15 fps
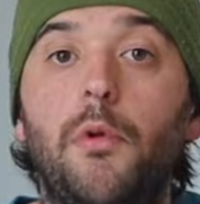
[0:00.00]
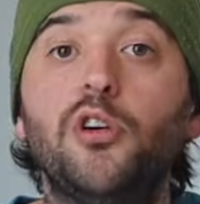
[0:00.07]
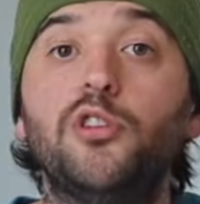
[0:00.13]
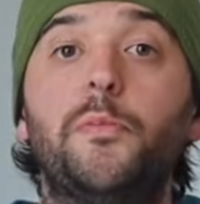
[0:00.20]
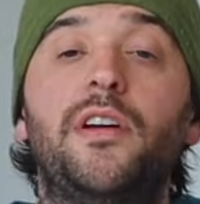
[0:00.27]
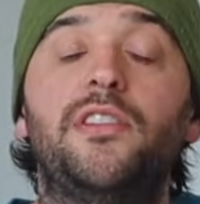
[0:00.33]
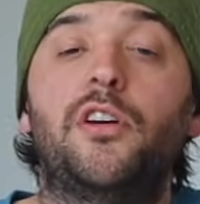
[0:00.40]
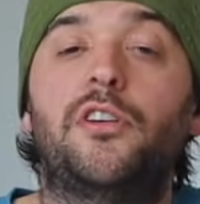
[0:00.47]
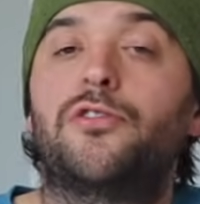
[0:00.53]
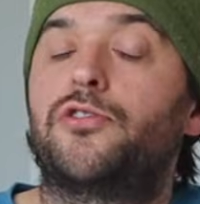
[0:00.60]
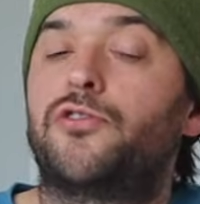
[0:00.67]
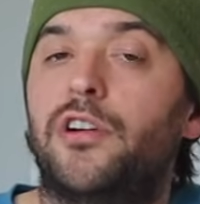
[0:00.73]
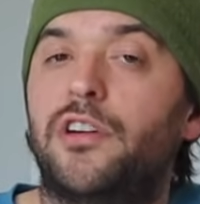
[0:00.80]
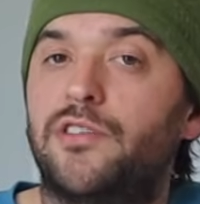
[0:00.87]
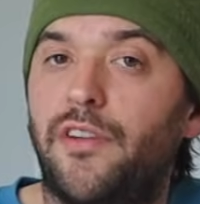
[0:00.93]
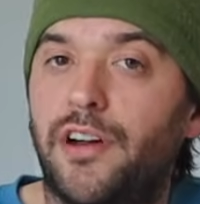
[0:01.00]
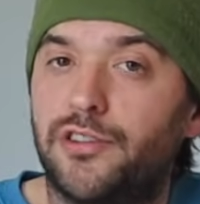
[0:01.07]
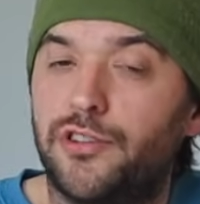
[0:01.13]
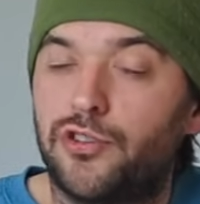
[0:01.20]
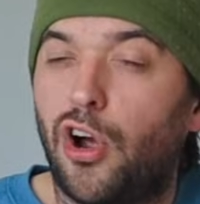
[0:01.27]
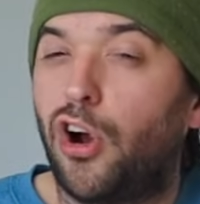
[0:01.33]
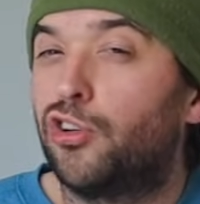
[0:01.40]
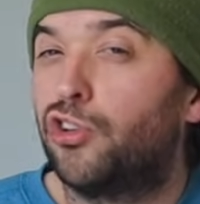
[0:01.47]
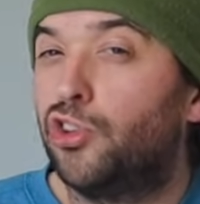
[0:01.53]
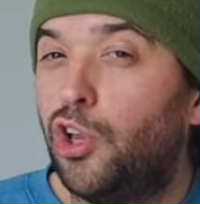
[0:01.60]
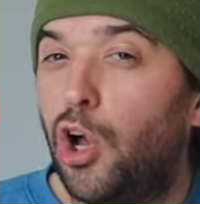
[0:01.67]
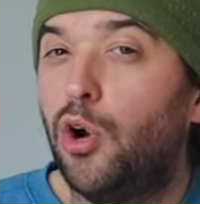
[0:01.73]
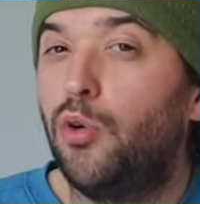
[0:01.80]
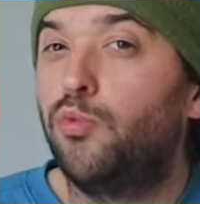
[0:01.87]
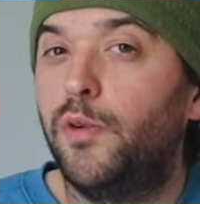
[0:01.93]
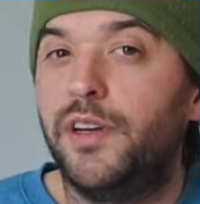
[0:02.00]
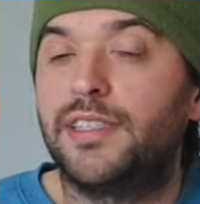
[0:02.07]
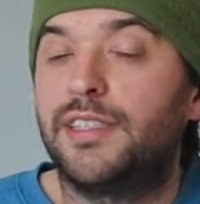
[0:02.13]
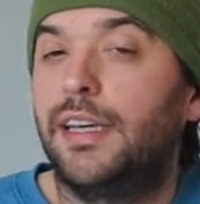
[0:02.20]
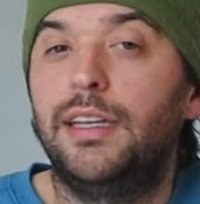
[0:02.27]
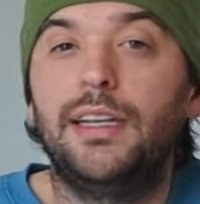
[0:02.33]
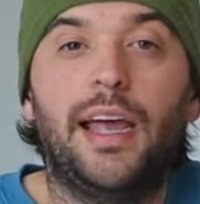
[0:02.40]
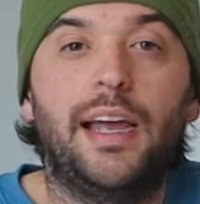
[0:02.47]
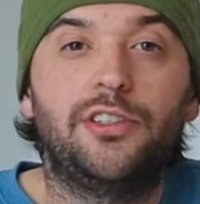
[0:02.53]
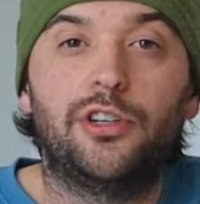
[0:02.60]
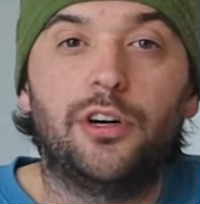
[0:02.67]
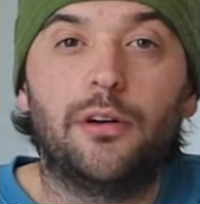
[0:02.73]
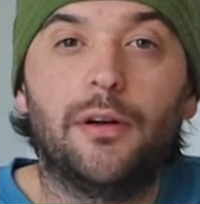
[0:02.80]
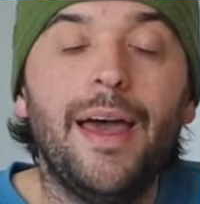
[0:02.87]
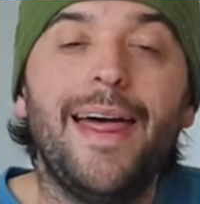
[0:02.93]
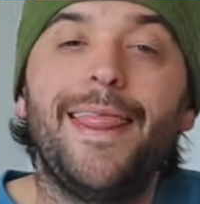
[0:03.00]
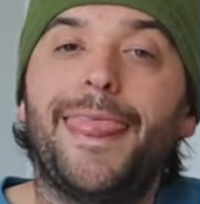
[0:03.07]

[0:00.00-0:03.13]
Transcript: Most metatarsal stress fractures are low risk in nature.